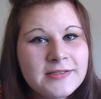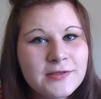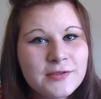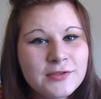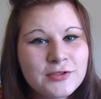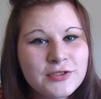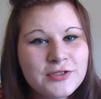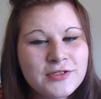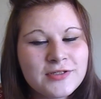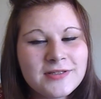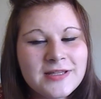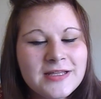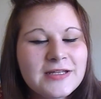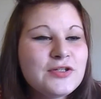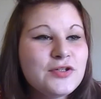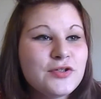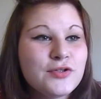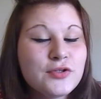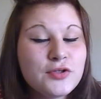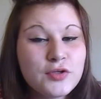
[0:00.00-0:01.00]
are just, they're
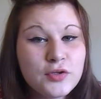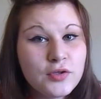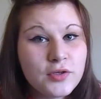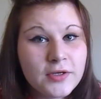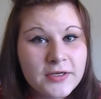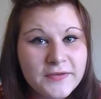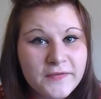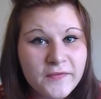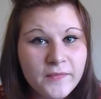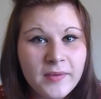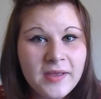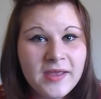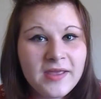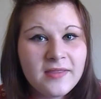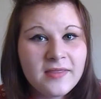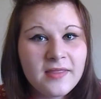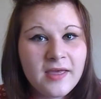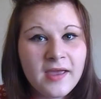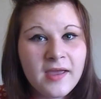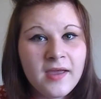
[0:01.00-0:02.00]
just too nice for me.
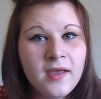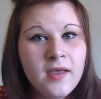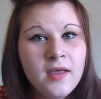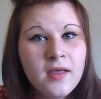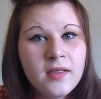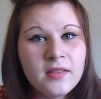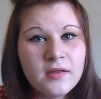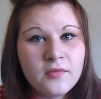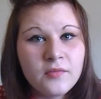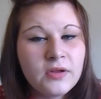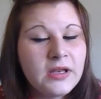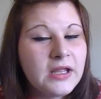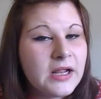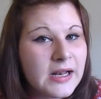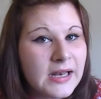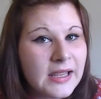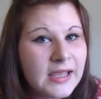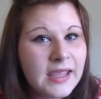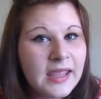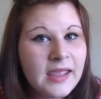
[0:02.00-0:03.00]
They're really
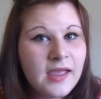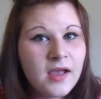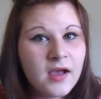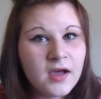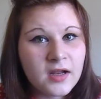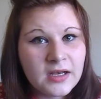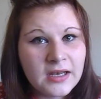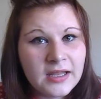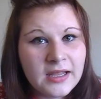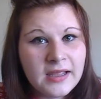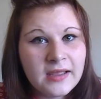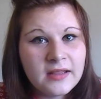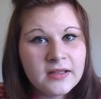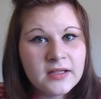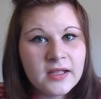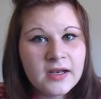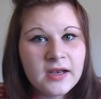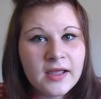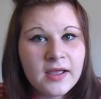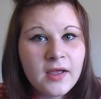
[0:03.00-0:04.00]
clingy and cuddly and
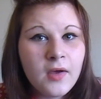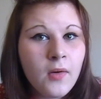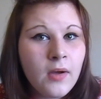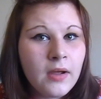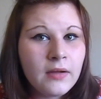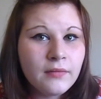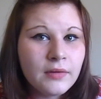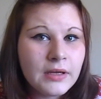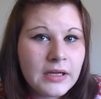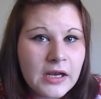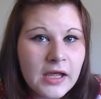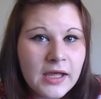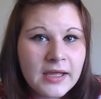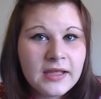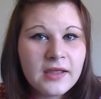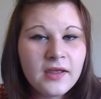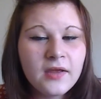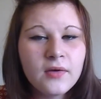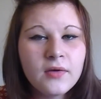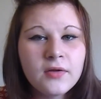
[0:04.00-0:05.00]
they're like, oh, I really
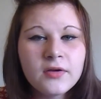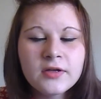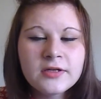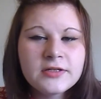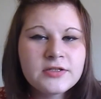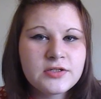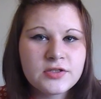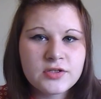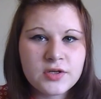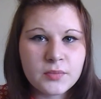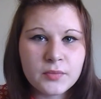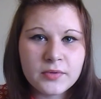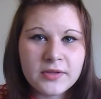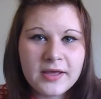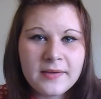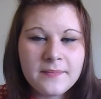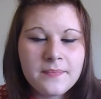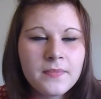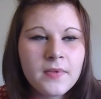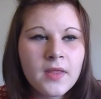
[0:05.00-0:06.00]
like you, and I just don't want
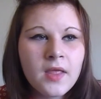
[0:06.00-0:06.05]
that.